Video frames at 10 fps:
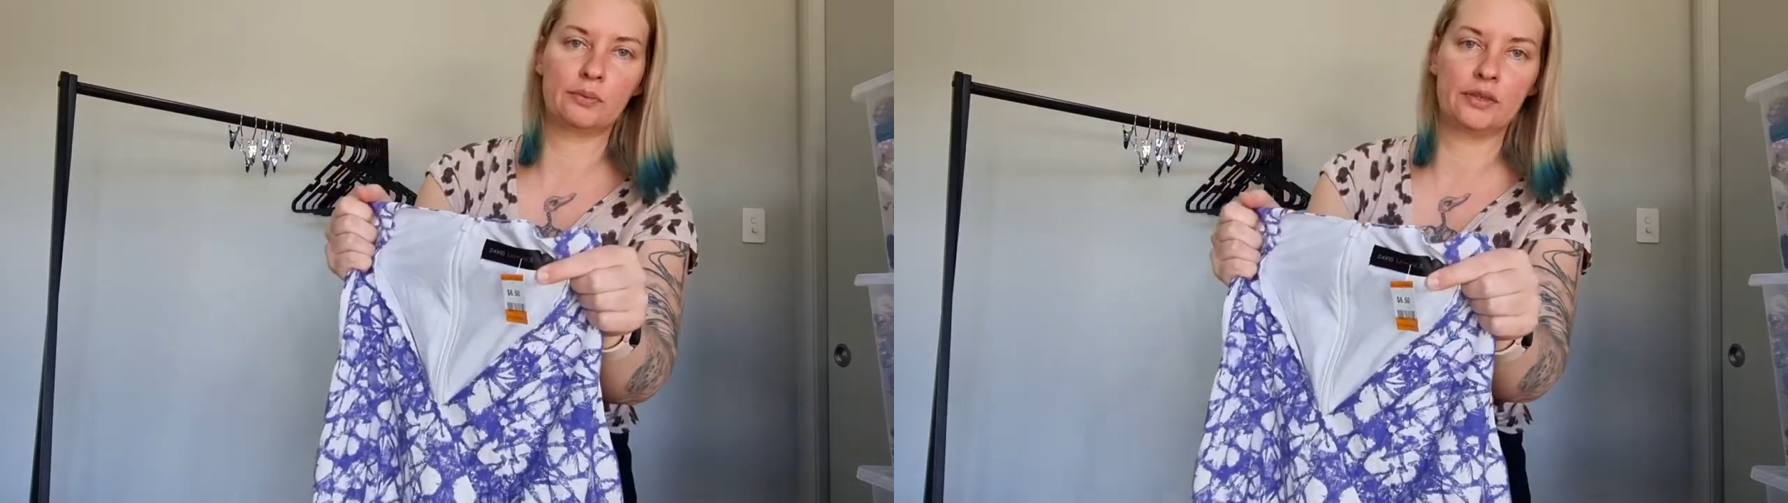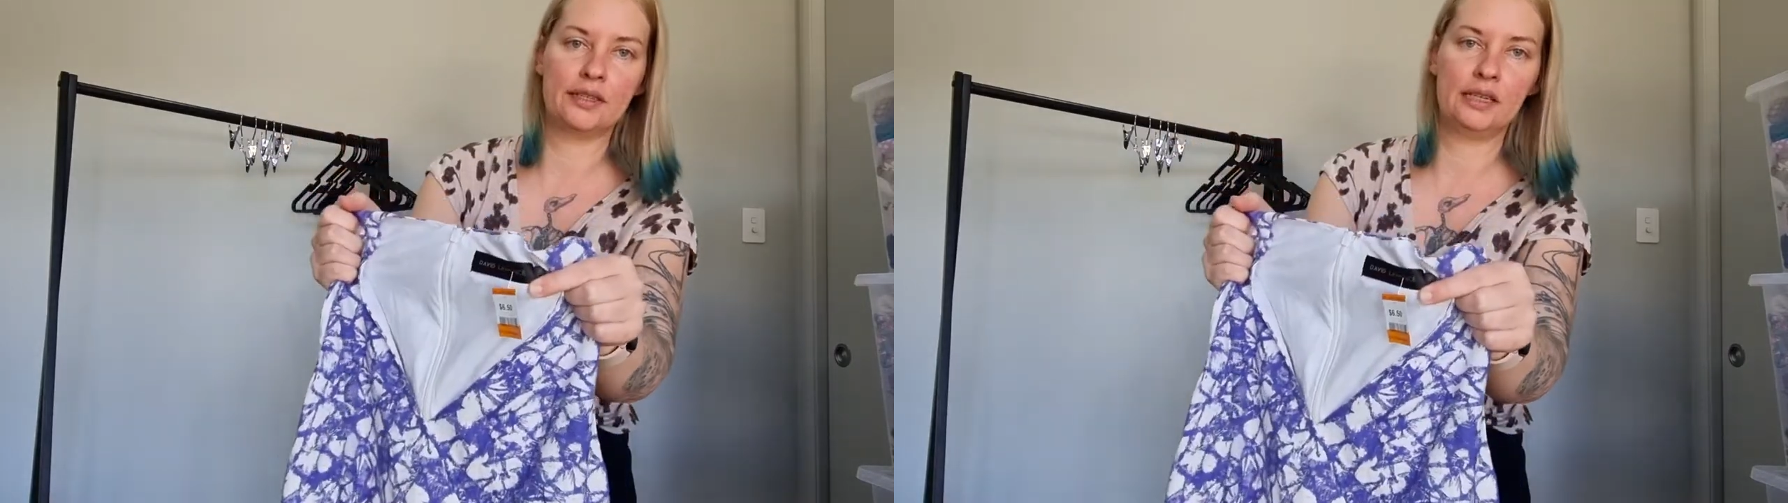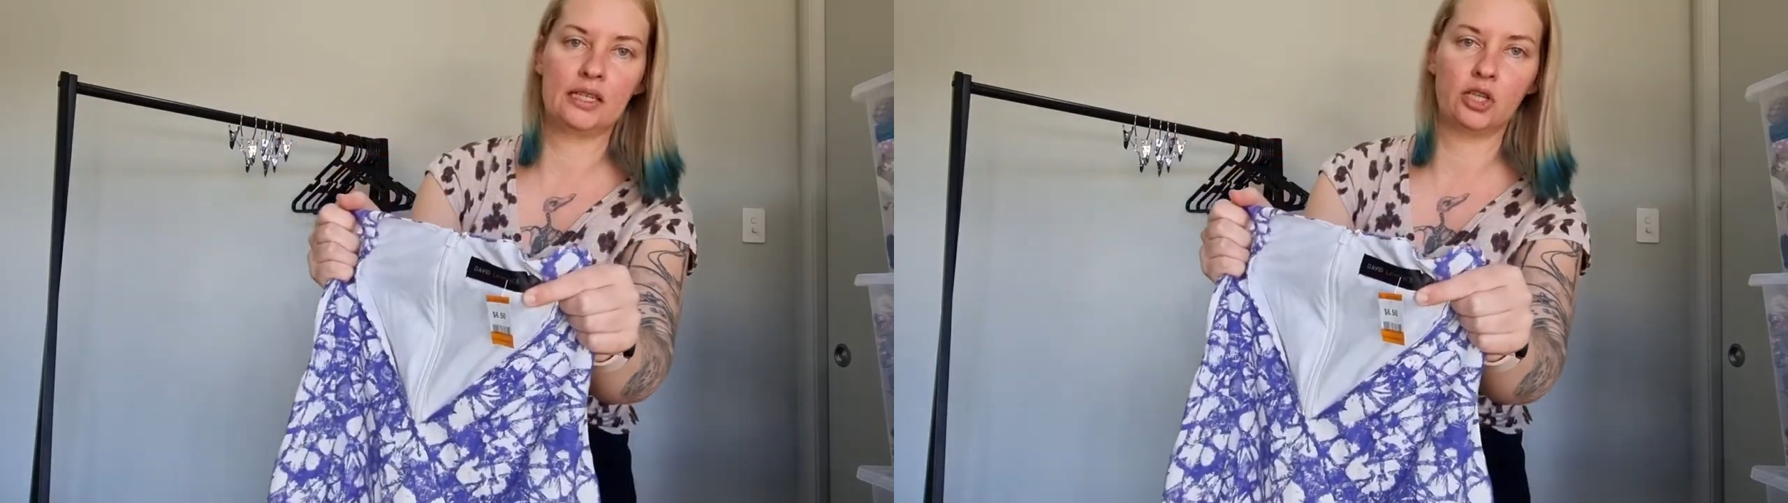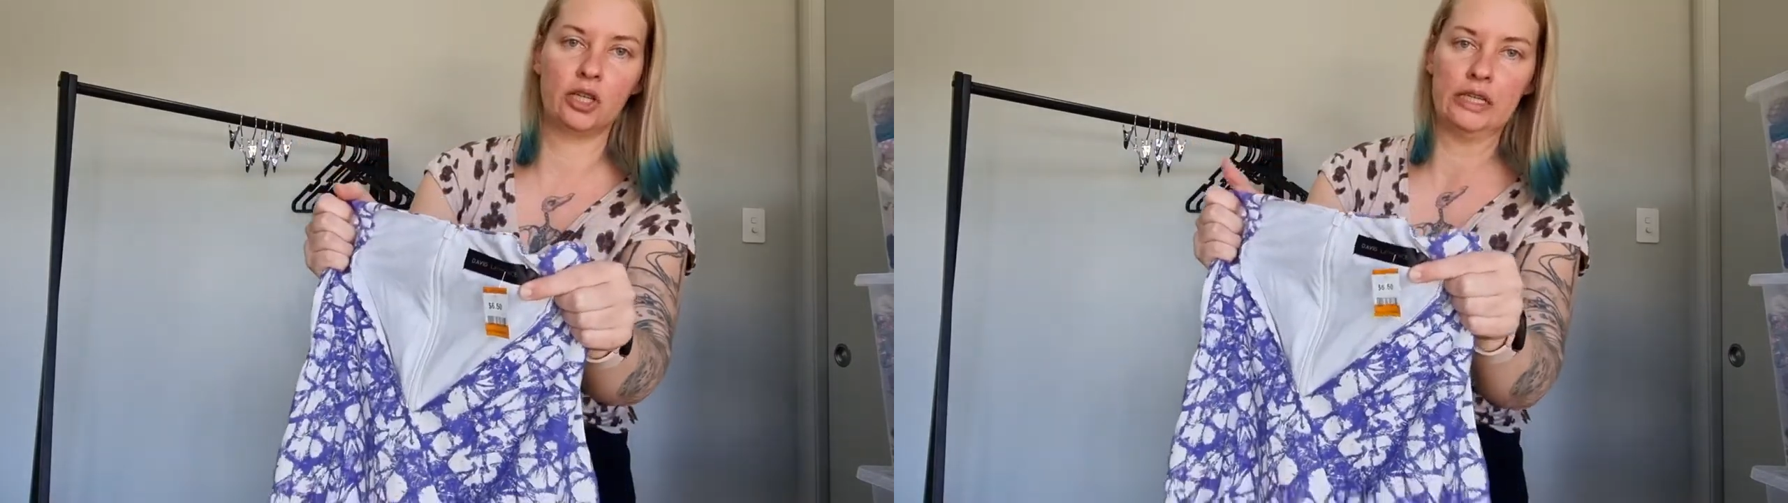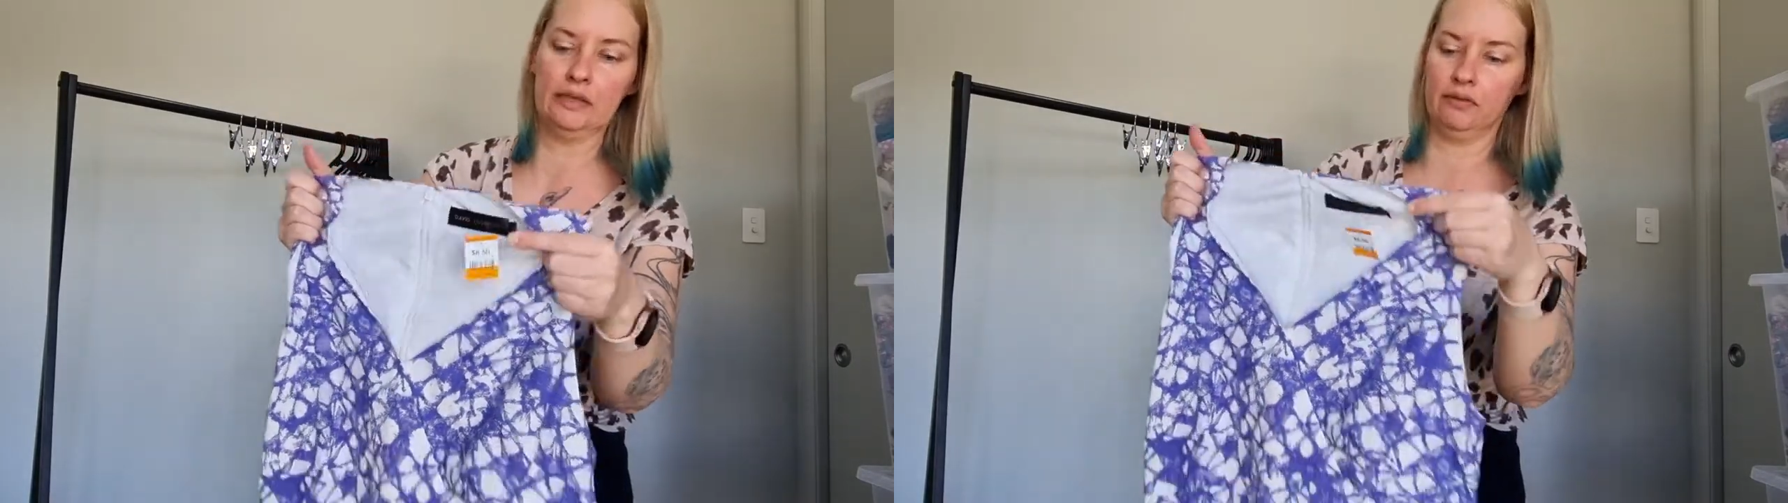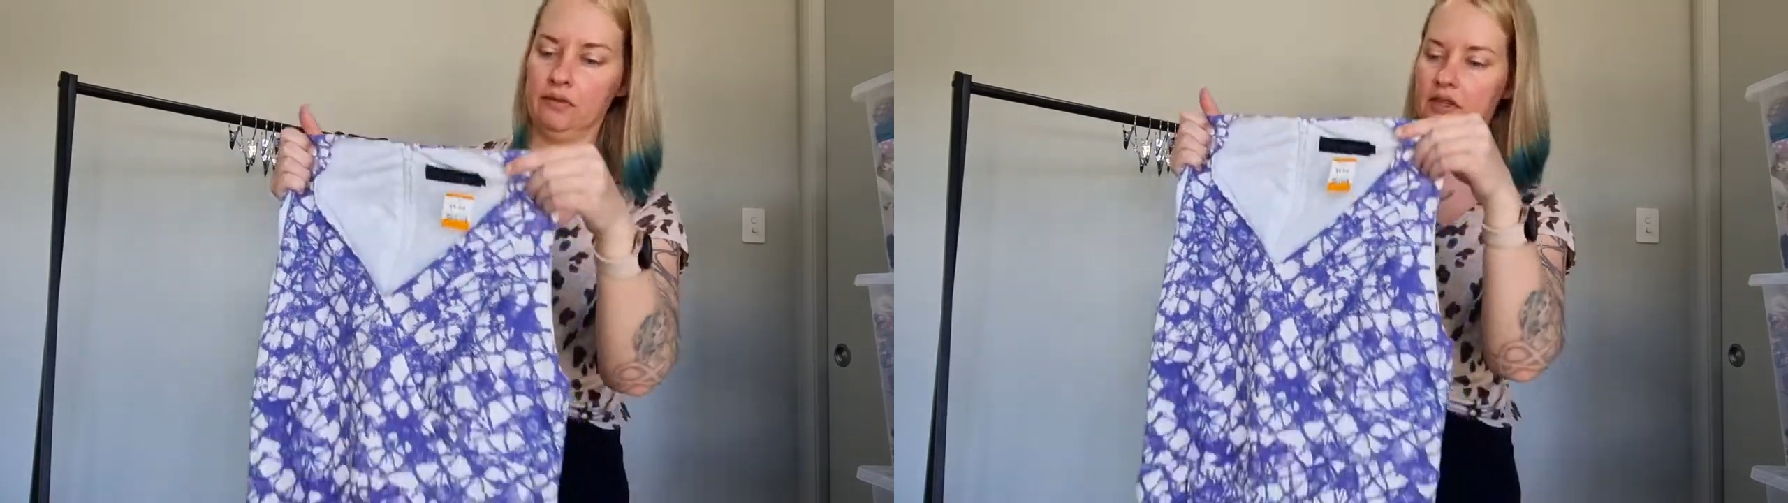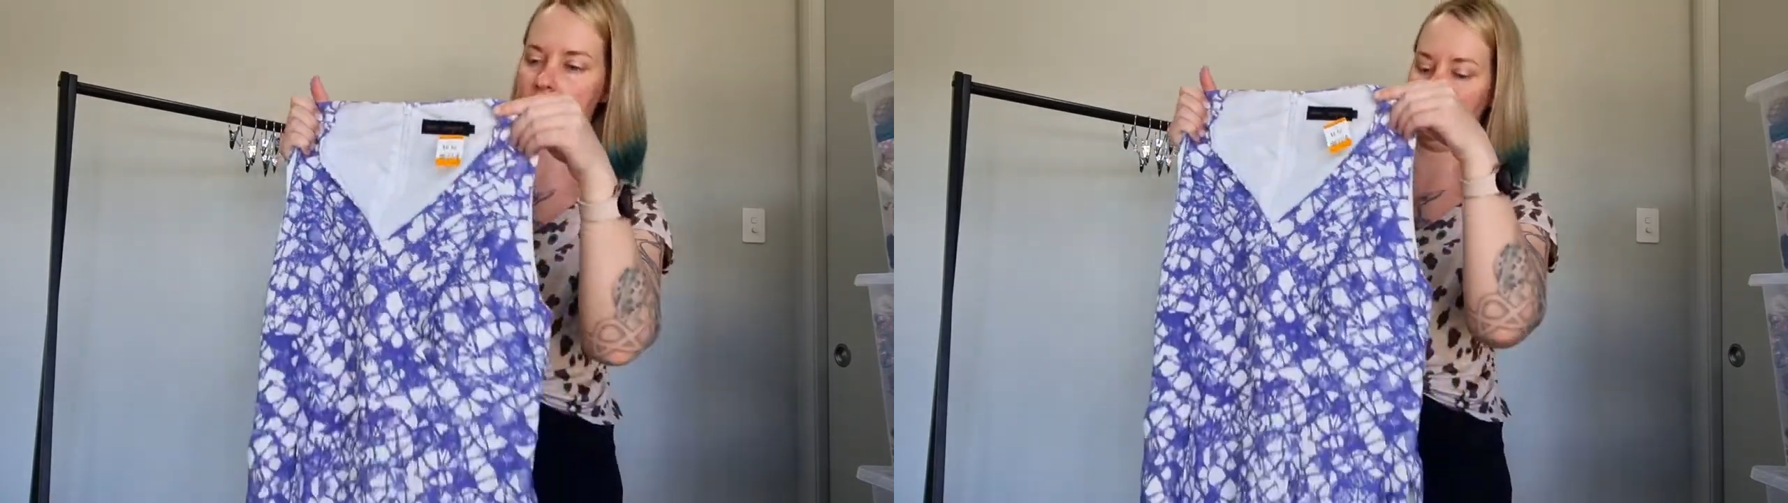was $6.50